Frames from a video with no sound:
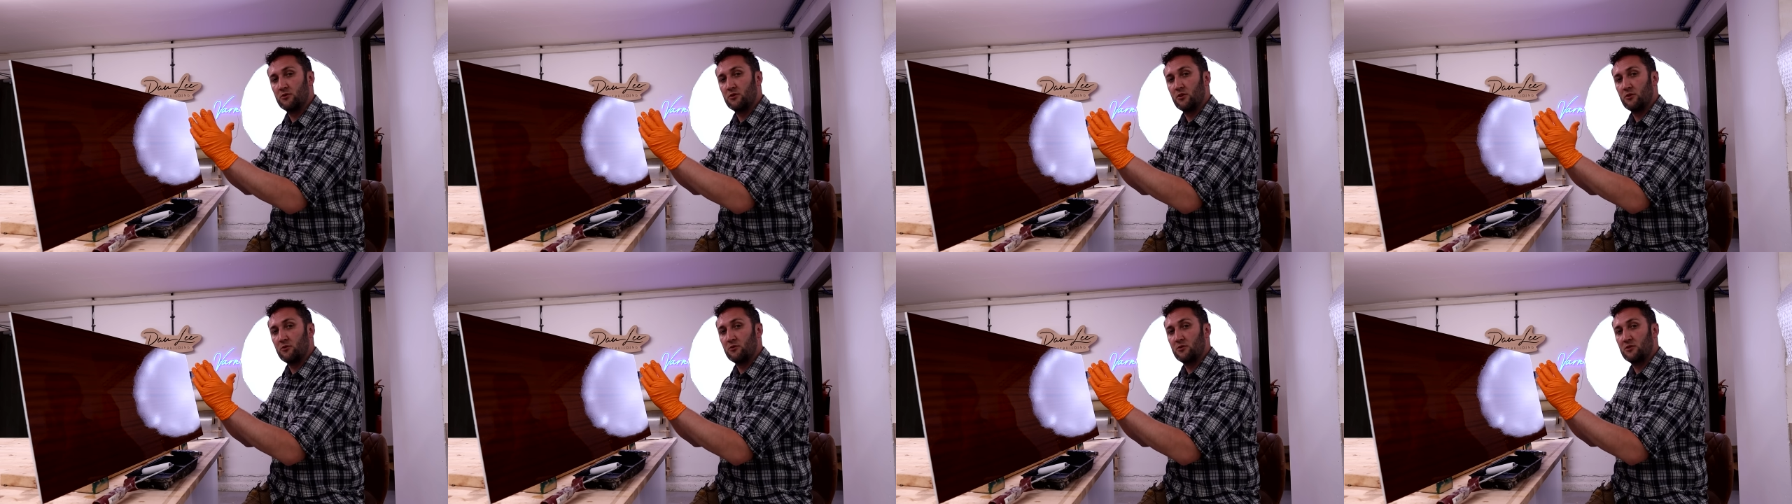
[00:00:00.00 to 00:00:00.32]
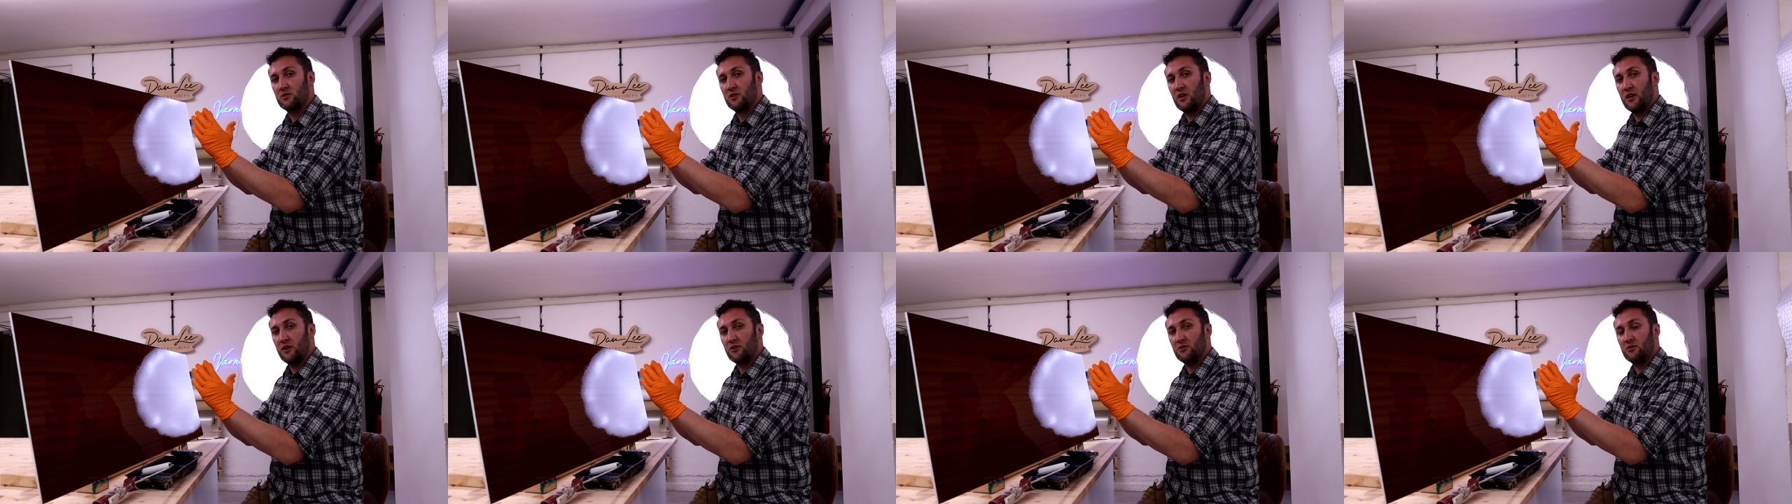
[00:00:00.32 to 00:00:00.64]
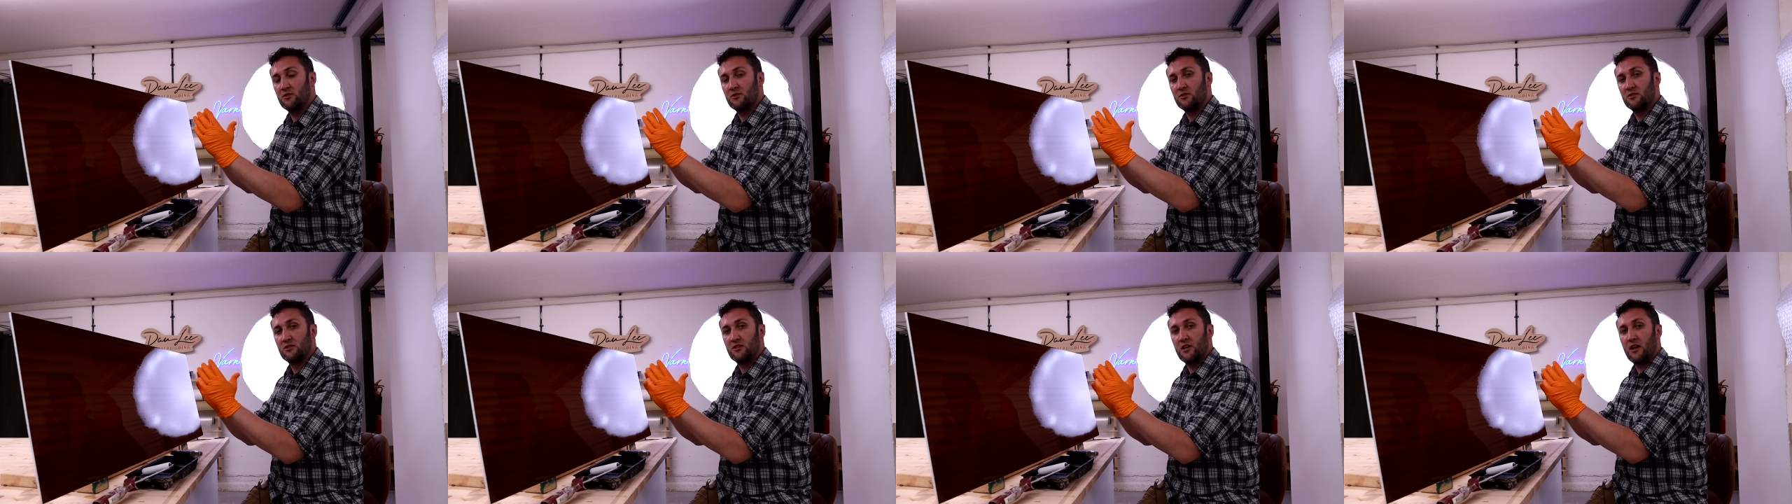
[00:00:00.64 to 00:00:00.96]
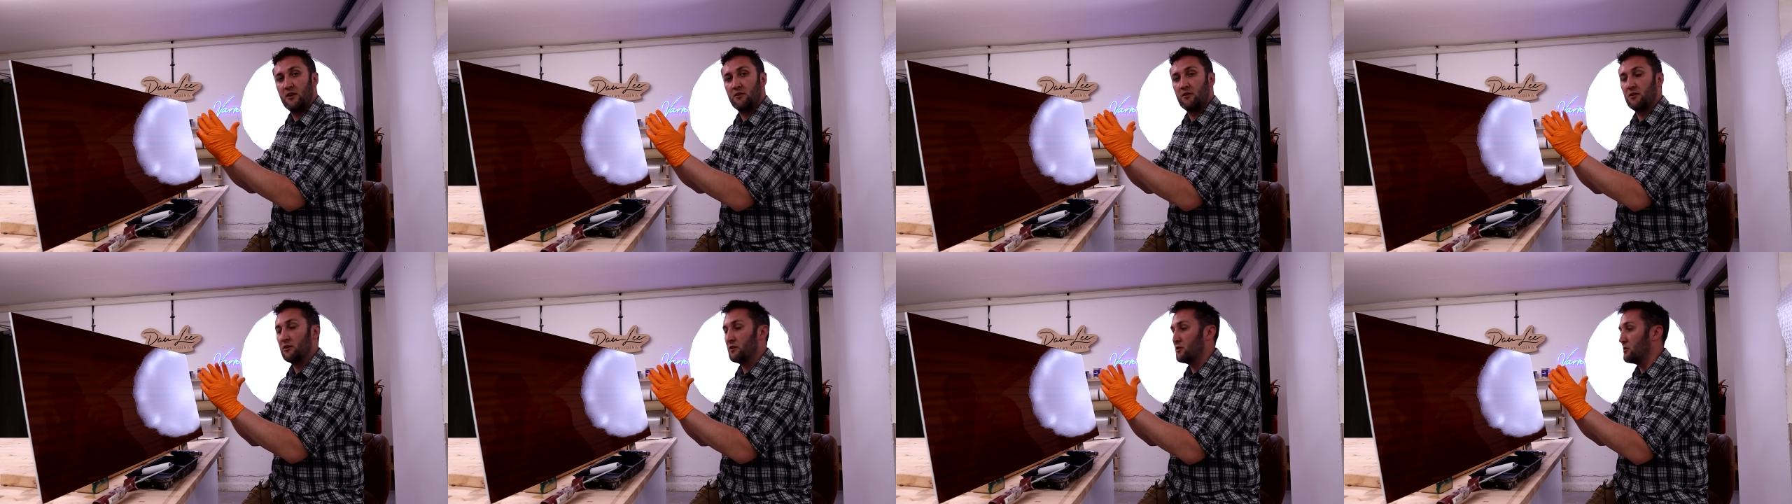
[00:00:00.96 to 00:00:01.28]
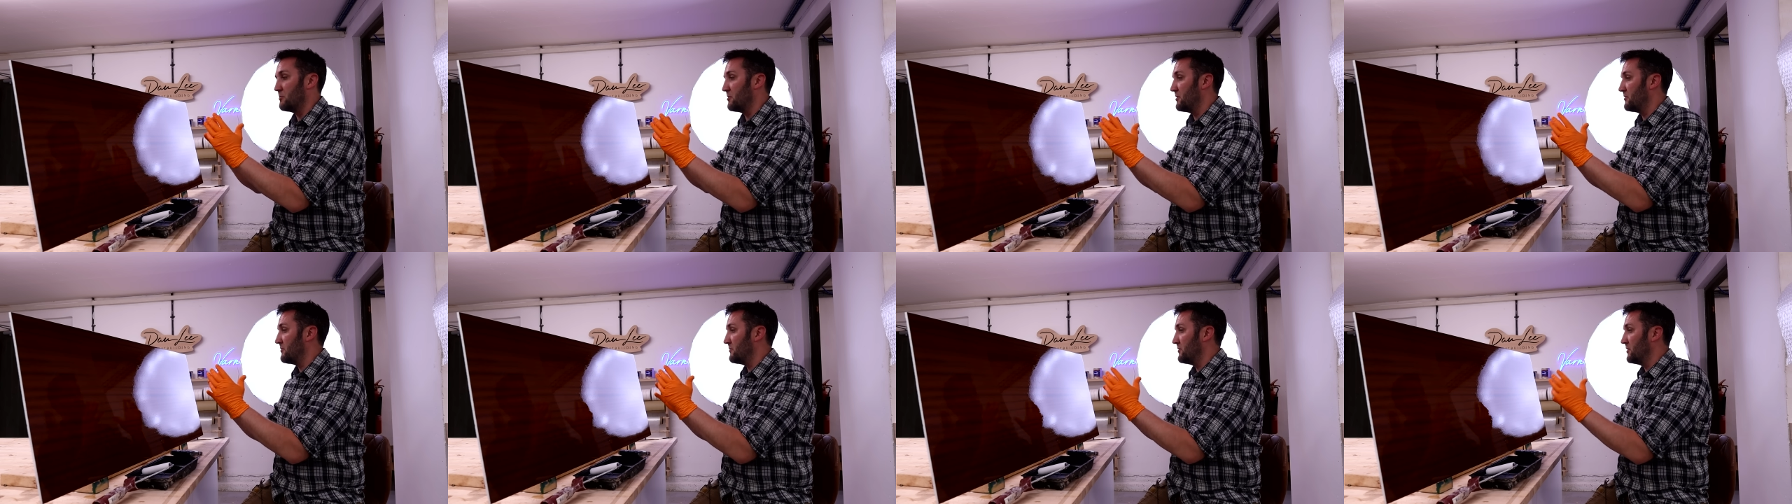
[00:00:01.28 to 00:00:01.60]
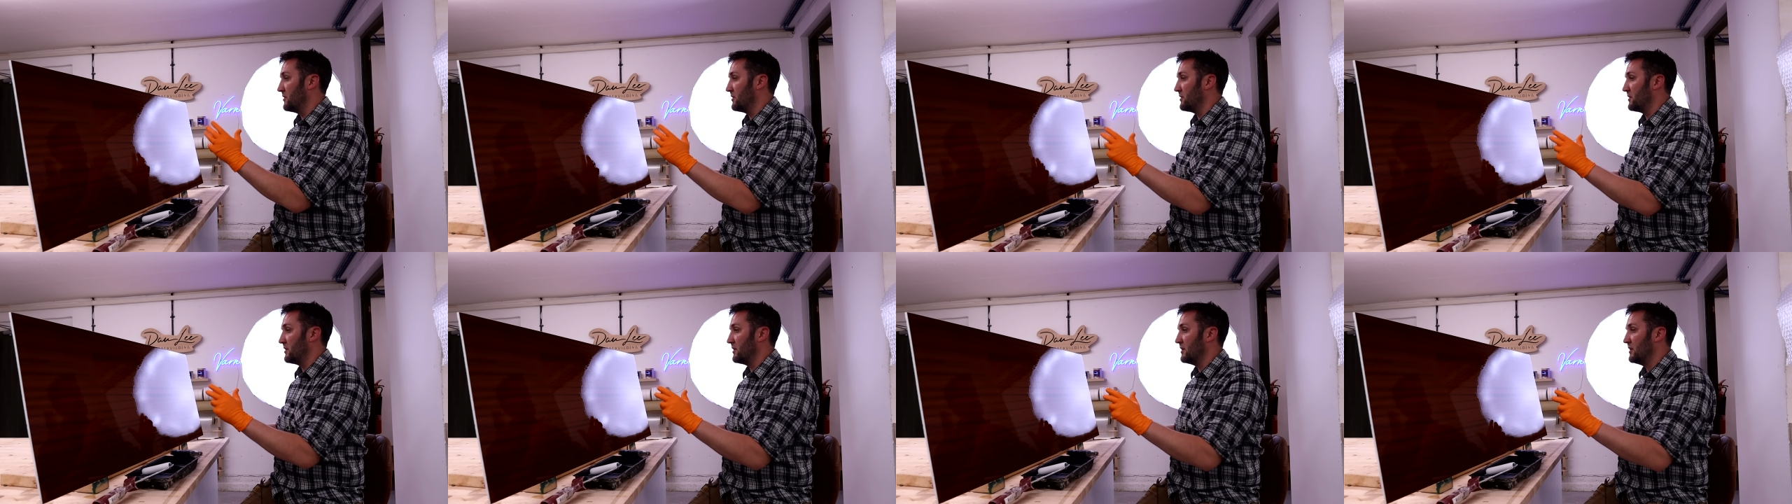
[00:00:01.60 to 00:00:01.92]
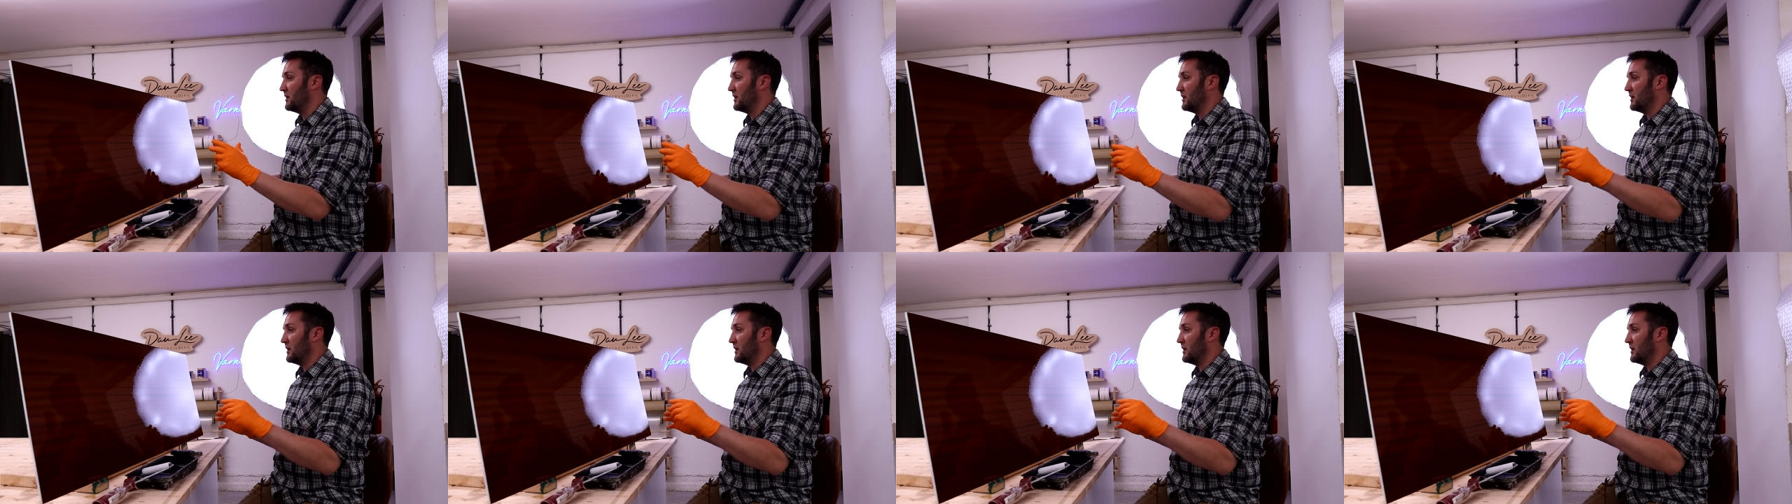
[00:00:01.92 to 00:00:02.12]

those sections down a little bit further.